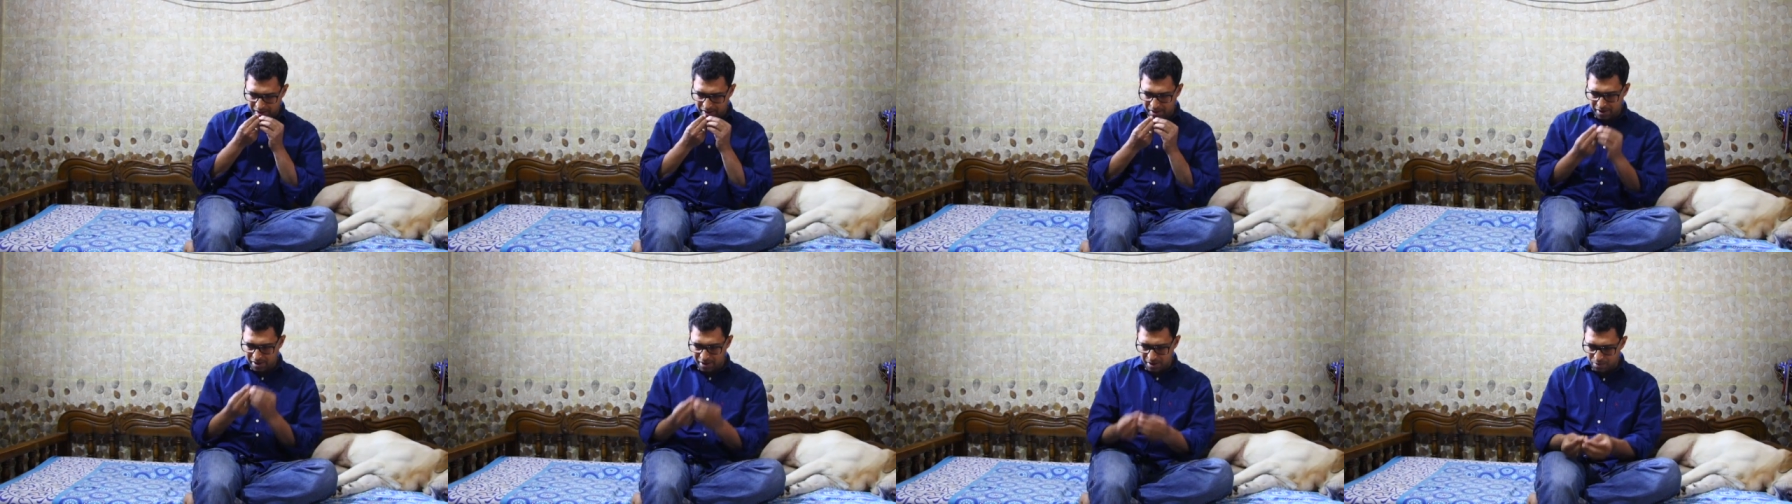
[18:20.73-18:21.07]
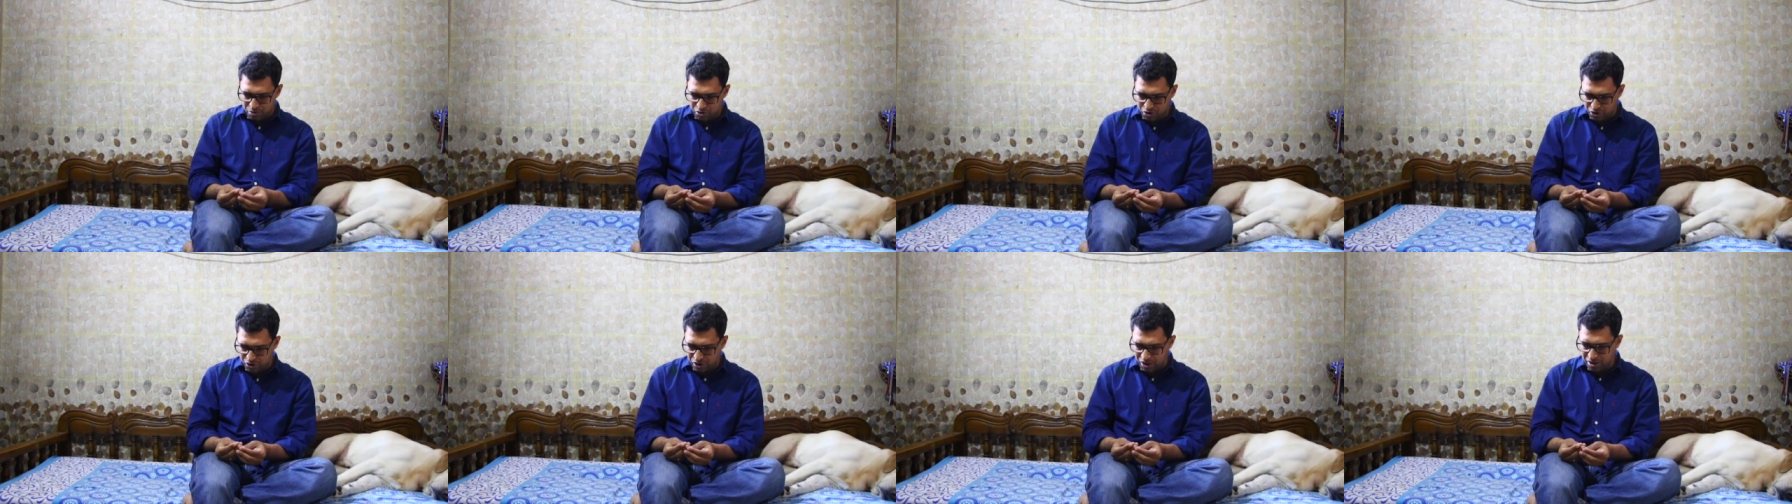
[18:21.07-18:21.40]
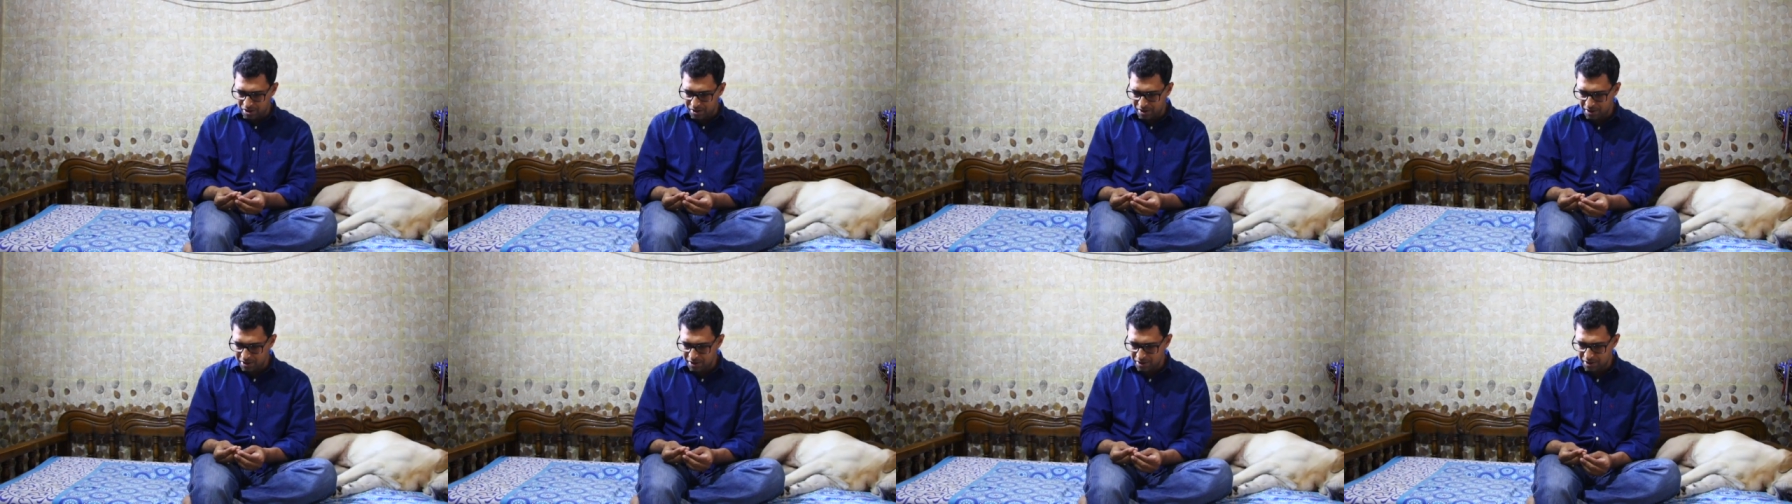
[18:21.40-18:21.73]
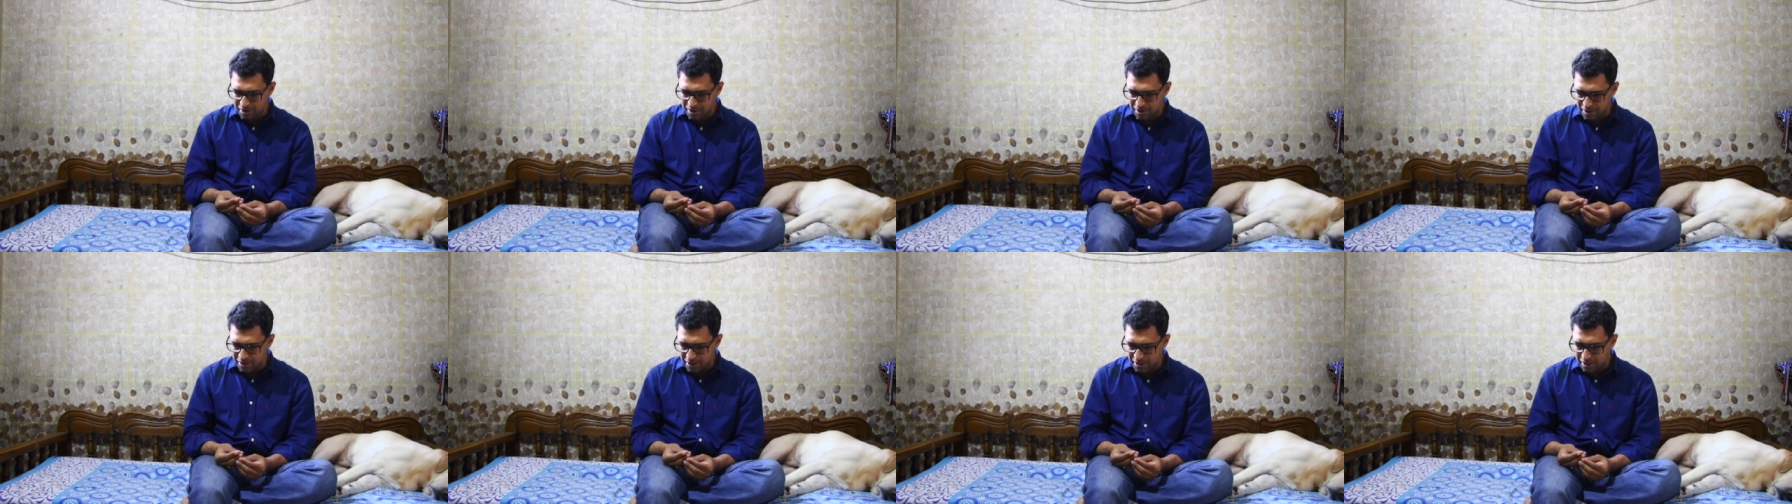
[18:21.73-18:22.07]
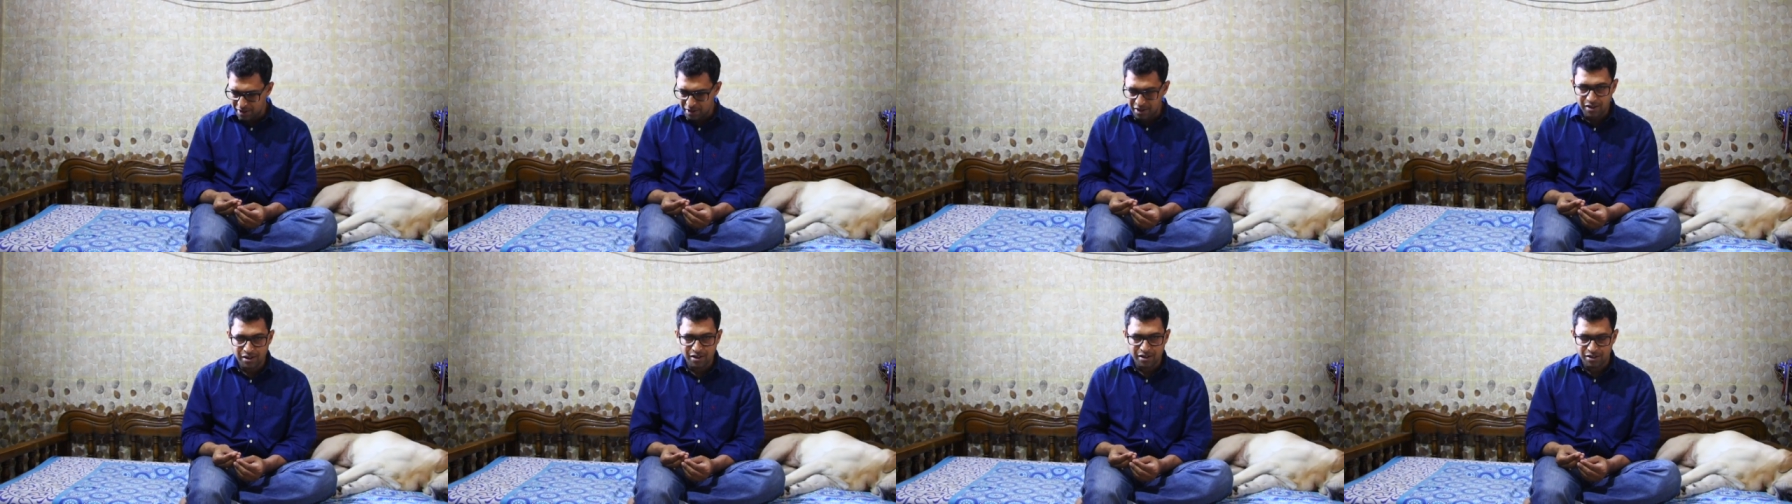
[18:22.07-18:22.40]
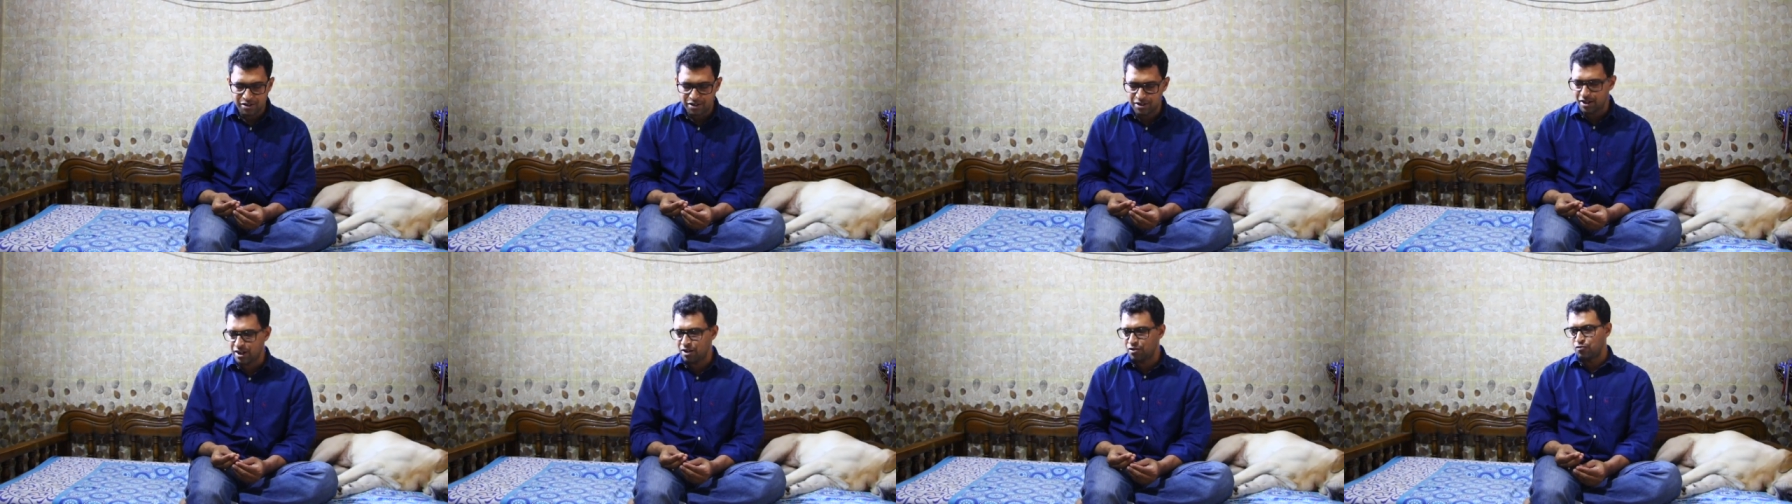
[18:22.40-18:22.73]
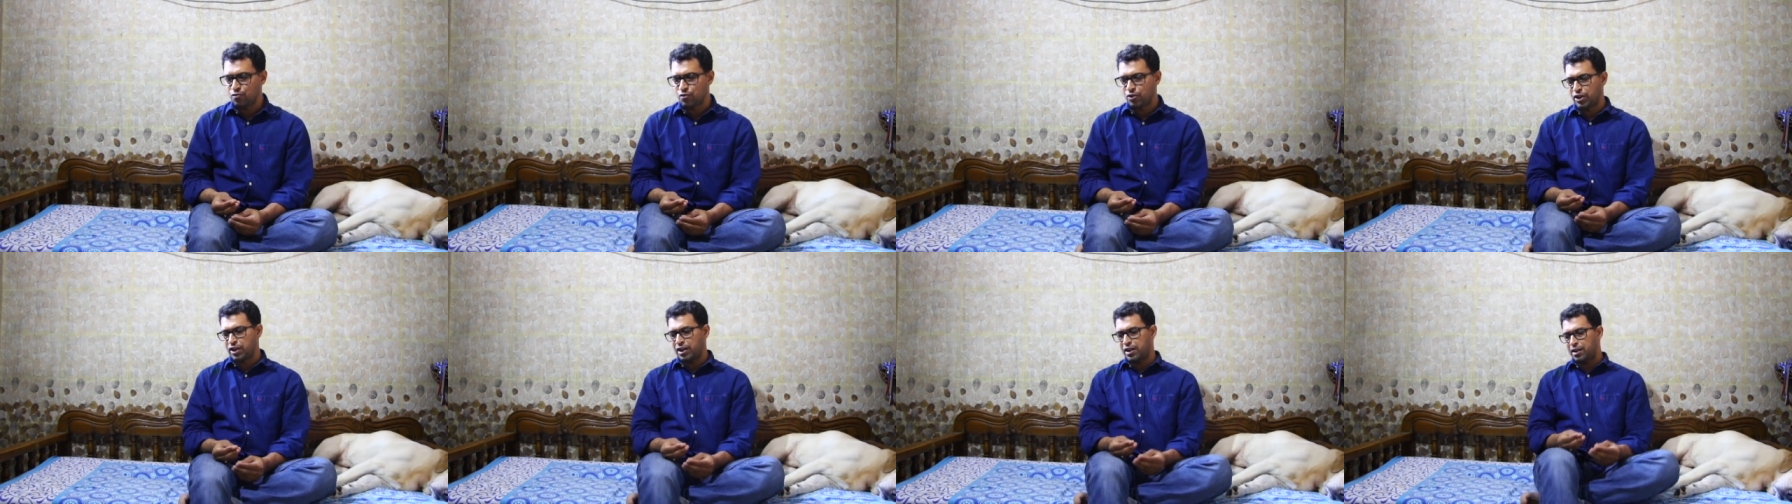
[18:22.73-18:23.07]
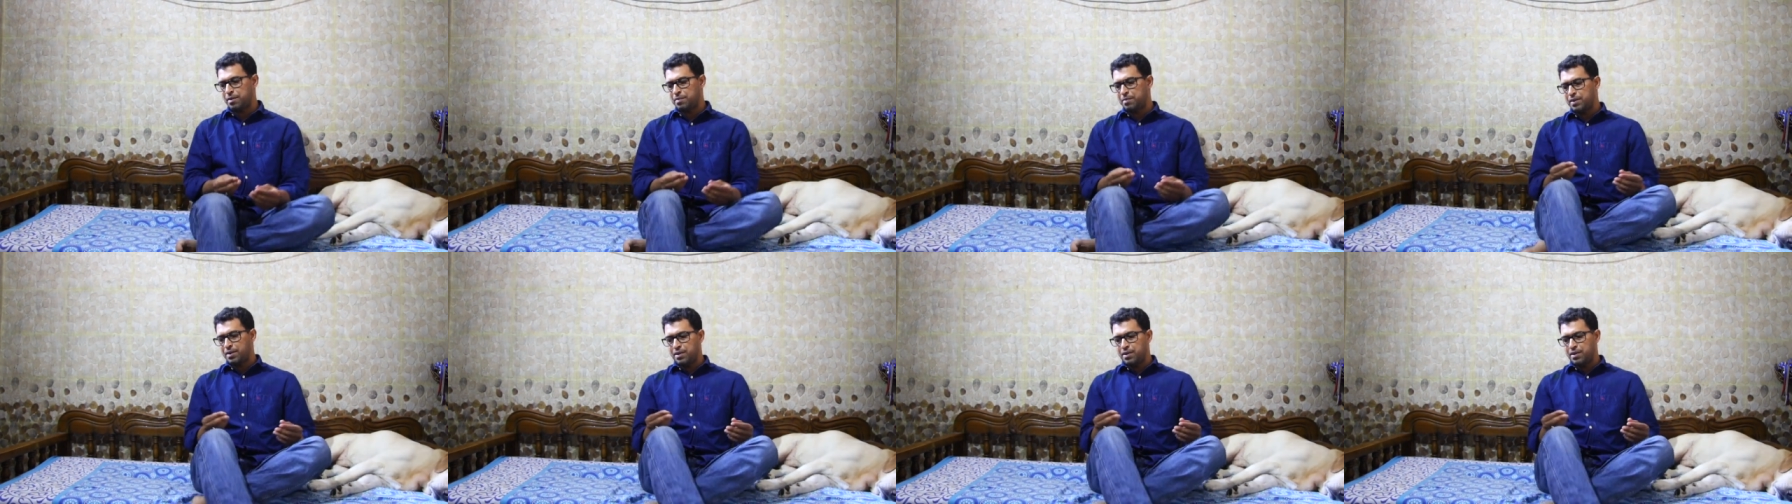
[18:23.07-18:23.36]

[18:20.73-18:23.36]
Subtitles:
Come, Sugar. She has woken up.